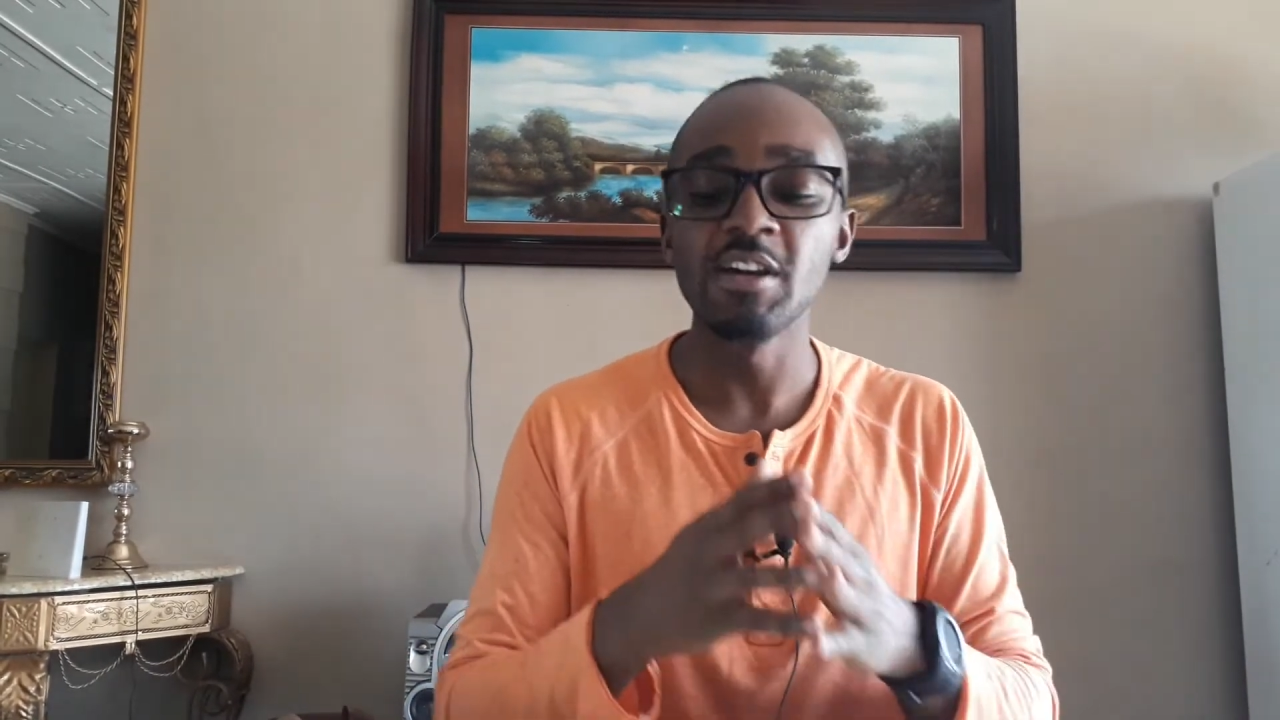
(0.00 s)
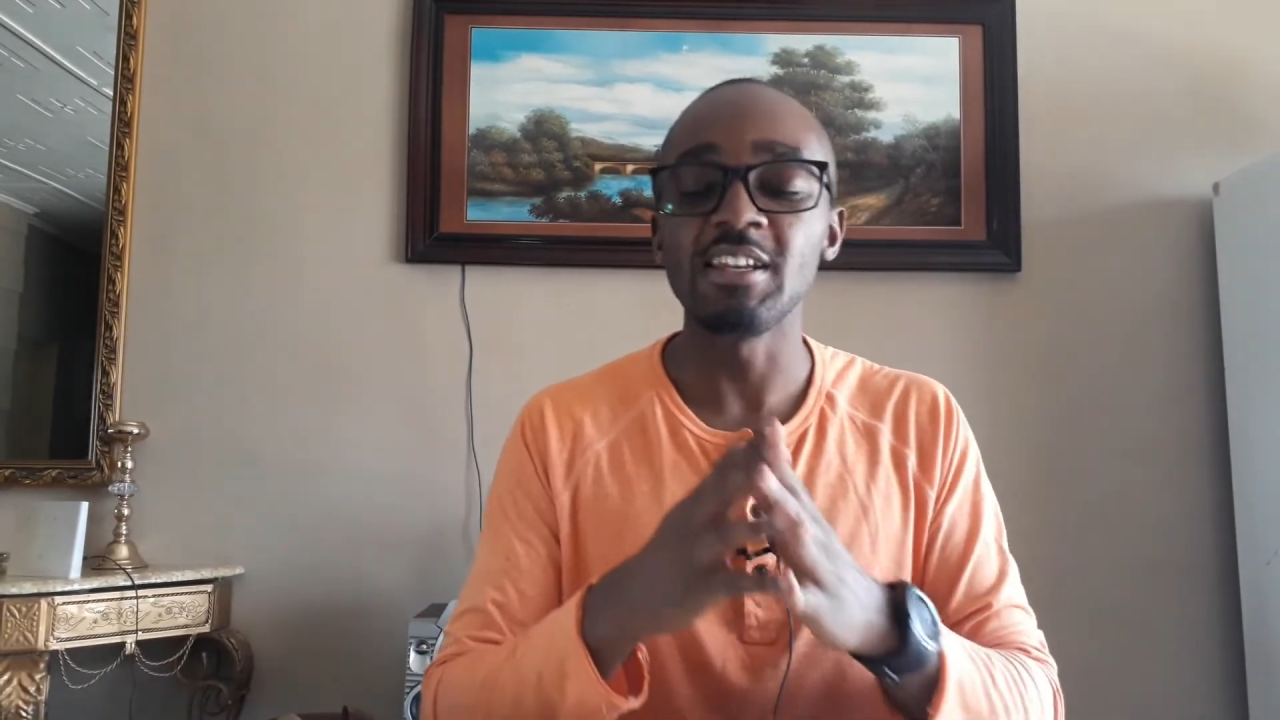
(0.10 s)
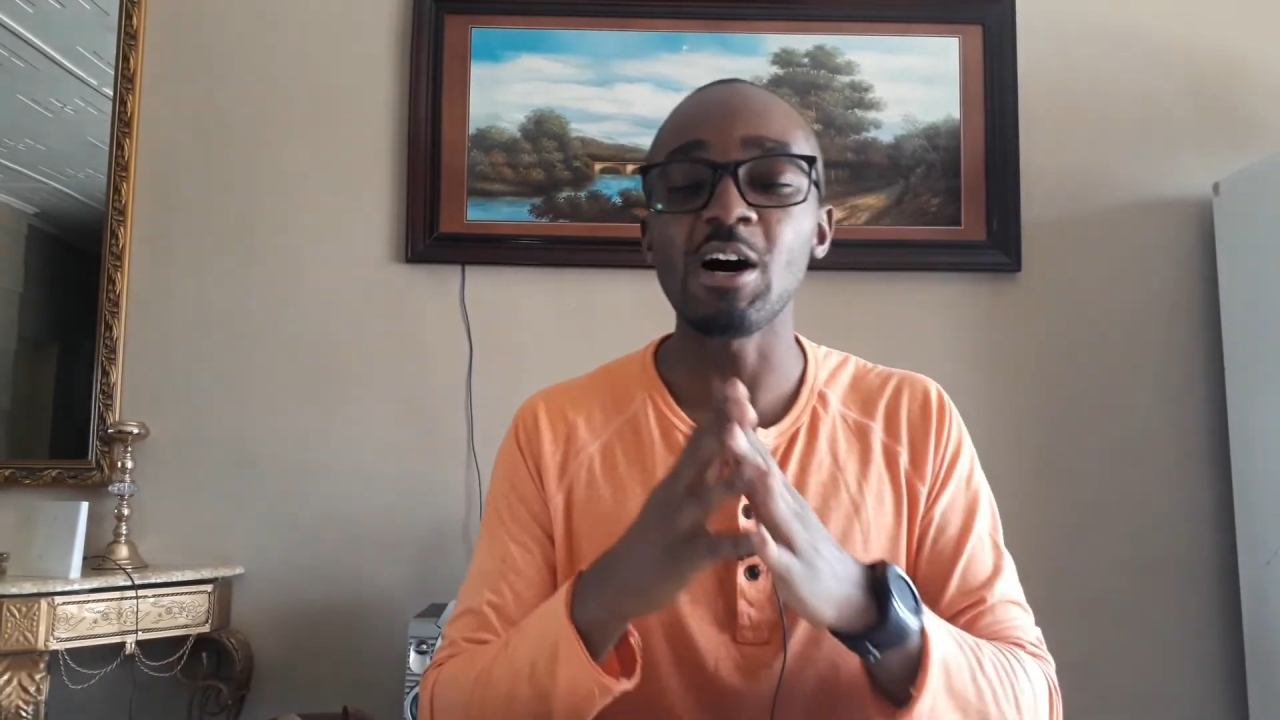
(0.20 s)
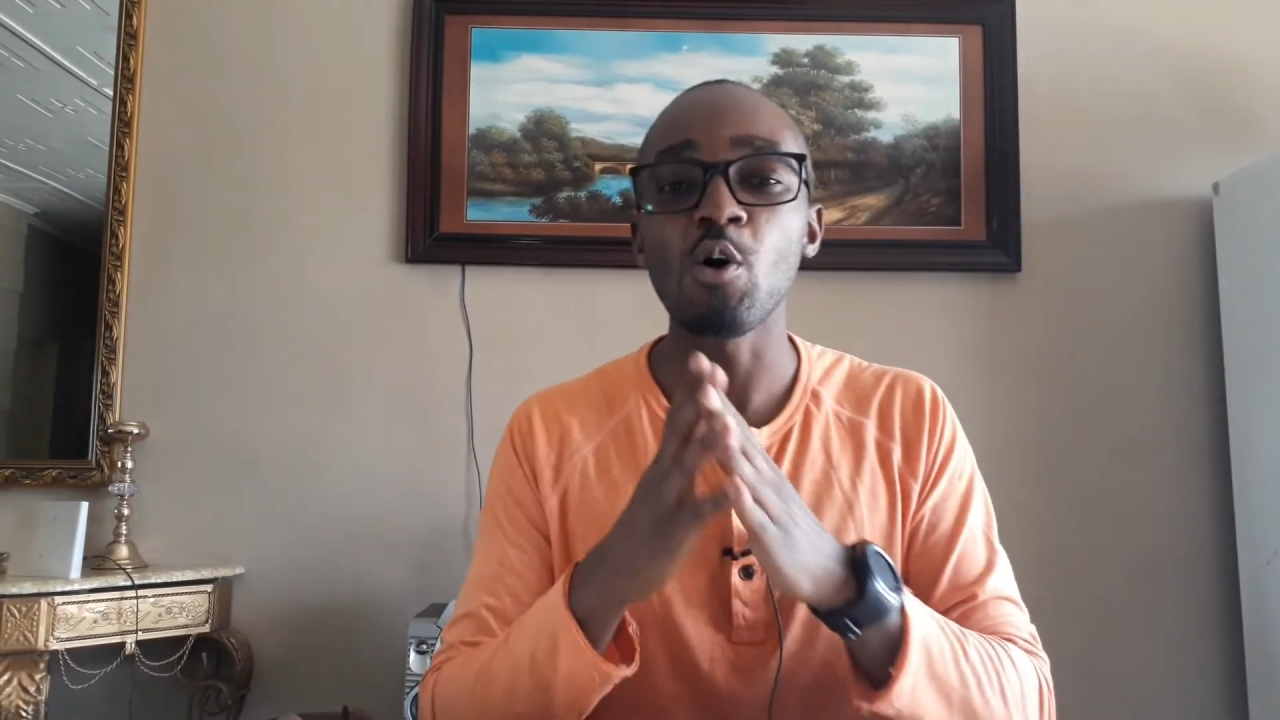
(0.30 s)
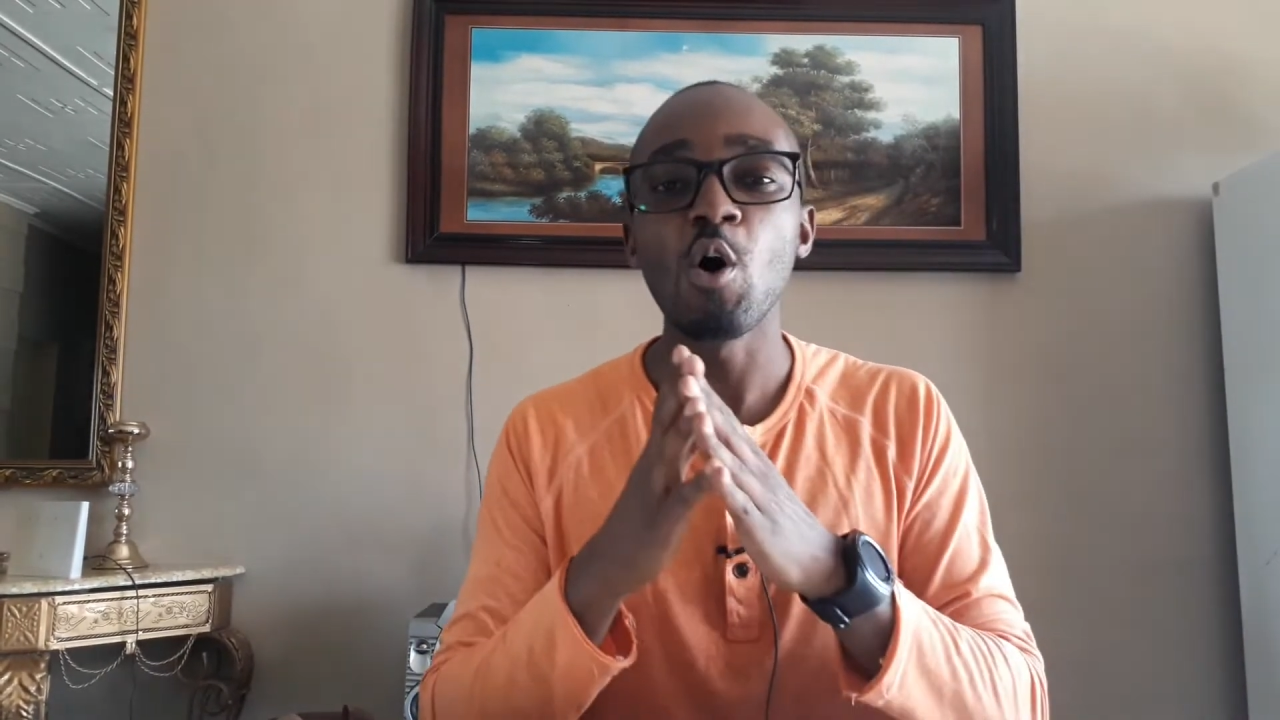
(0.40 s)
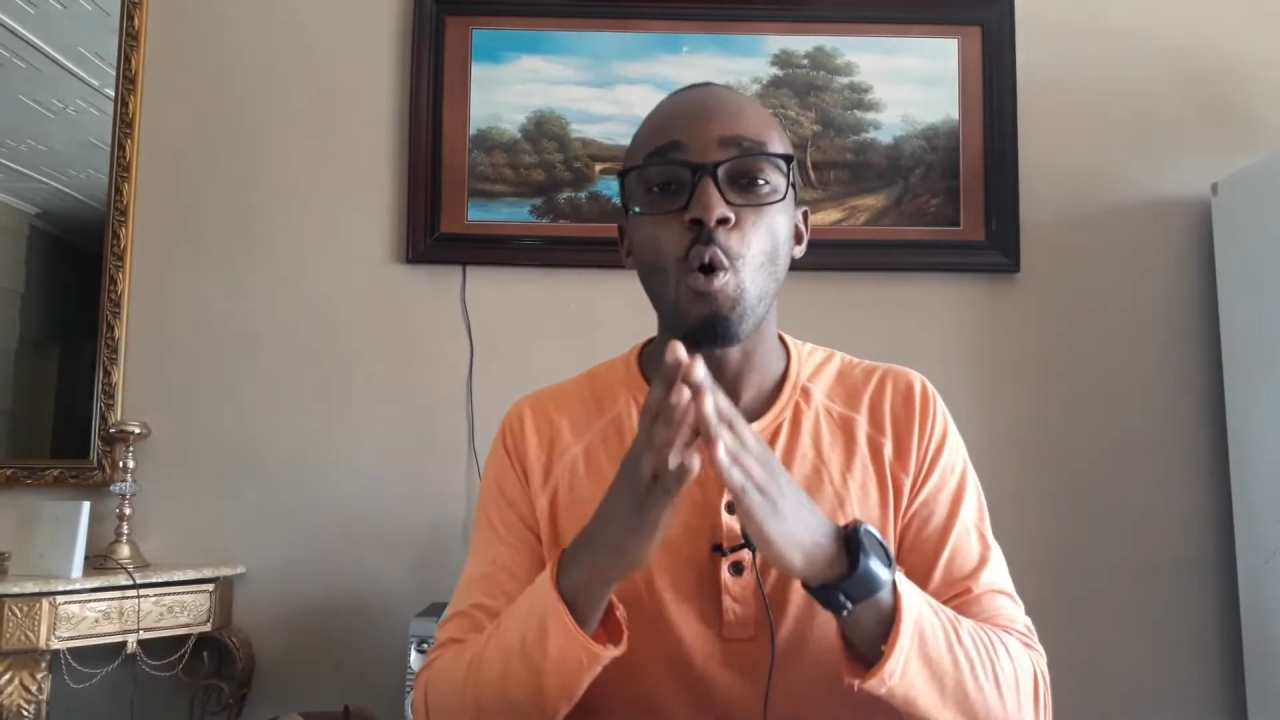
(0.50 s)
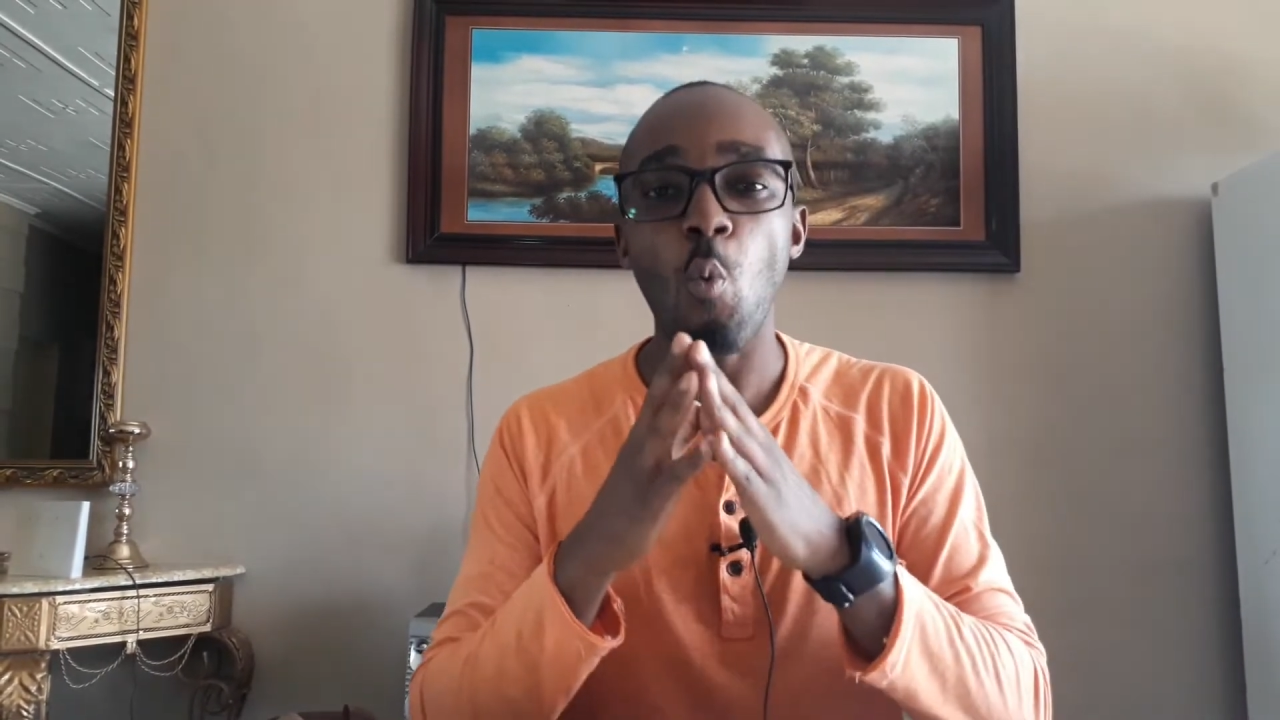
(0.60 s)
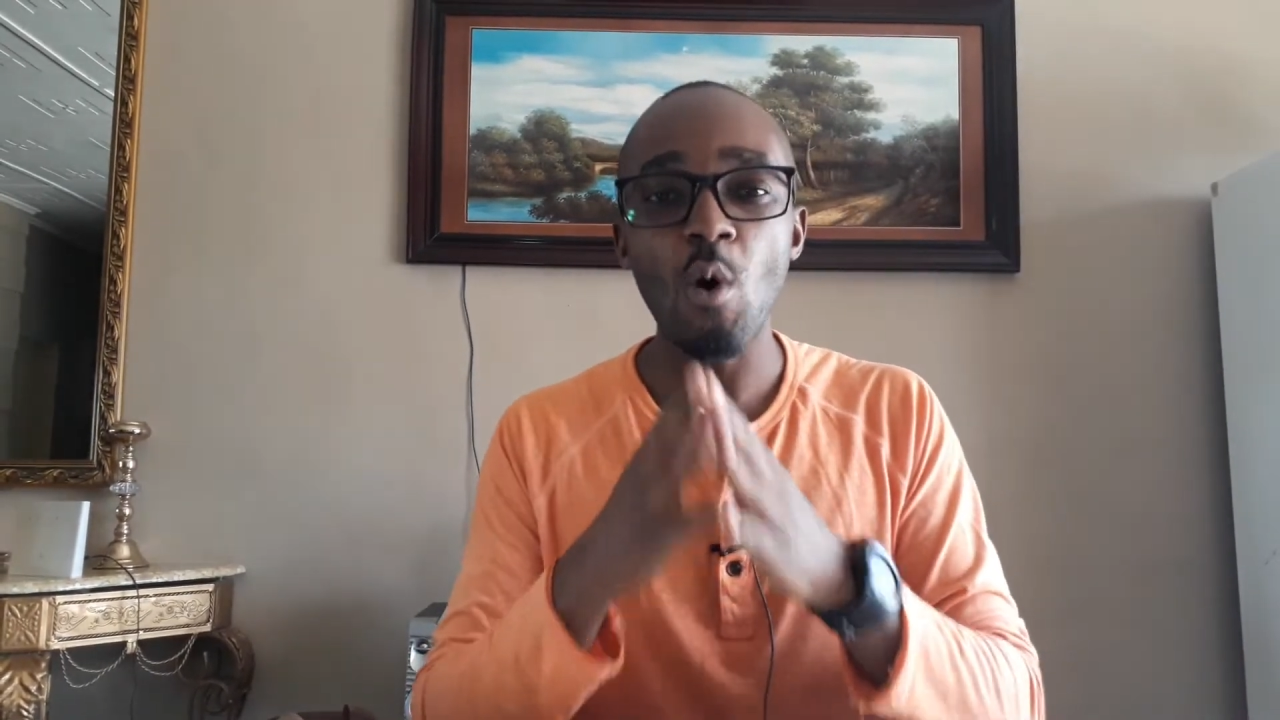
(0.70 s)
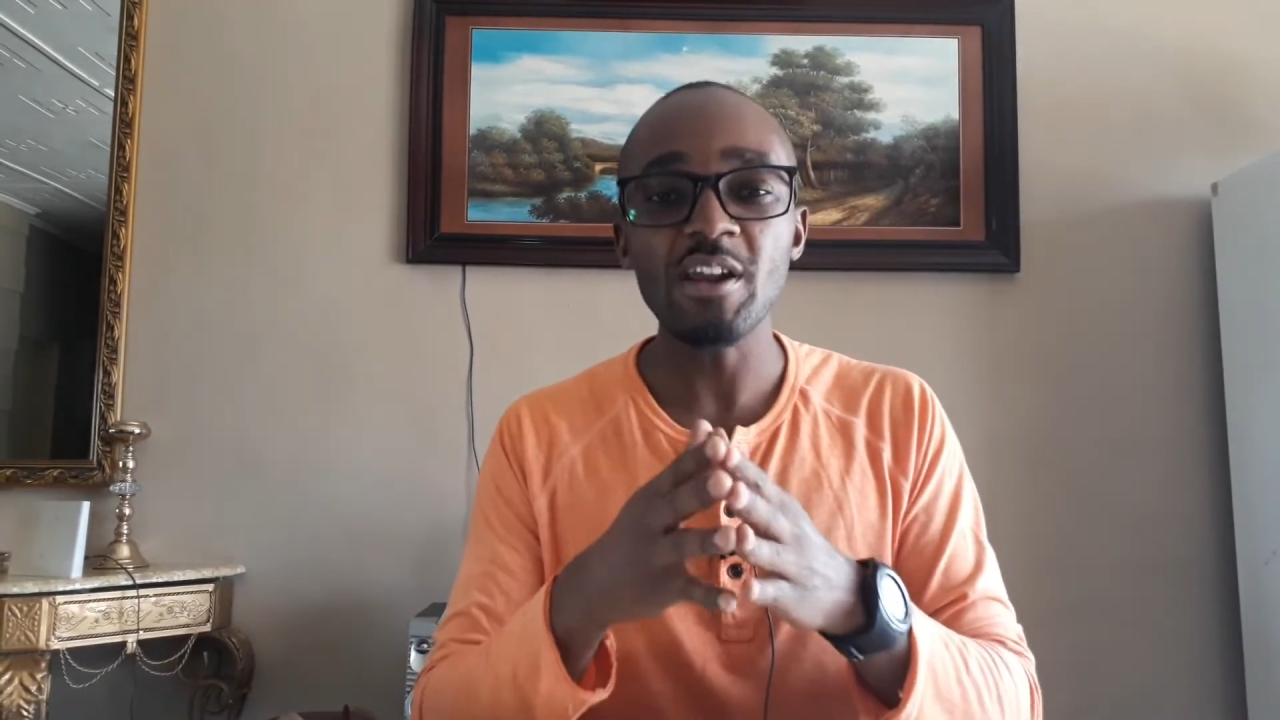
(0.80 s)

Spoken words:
Now, what